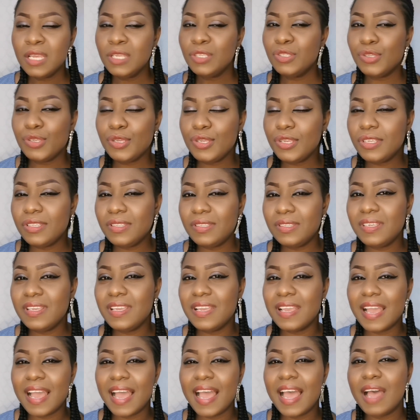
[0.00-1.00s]
So you
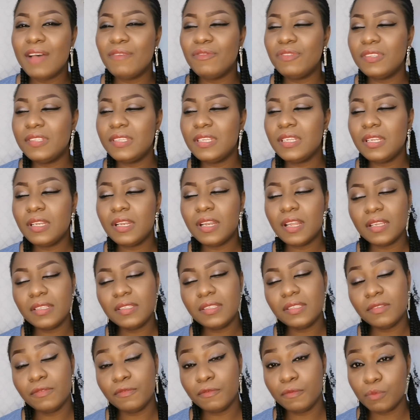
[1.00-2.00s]
see, I have seen
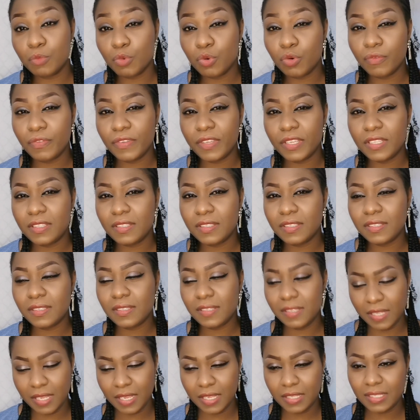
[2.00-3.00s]
lots of movies.
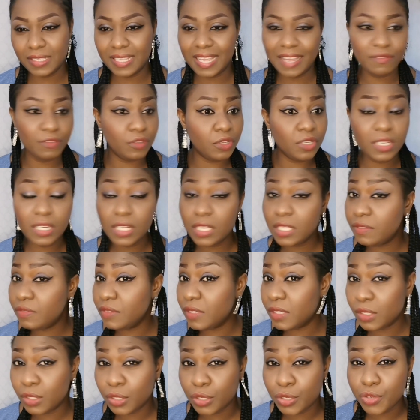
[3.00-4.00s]
Yes, I've not lived
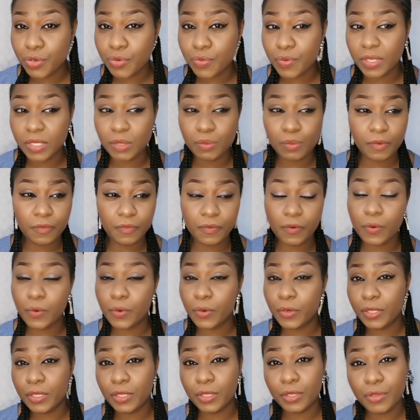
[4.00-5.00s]
in the US
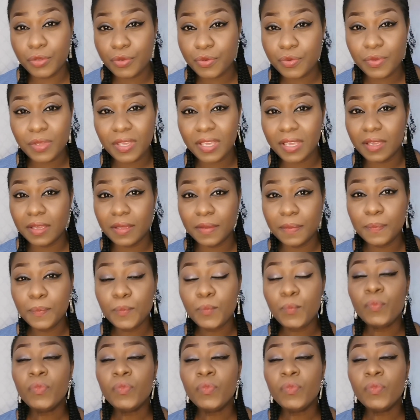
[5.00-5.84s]
before, in the UK.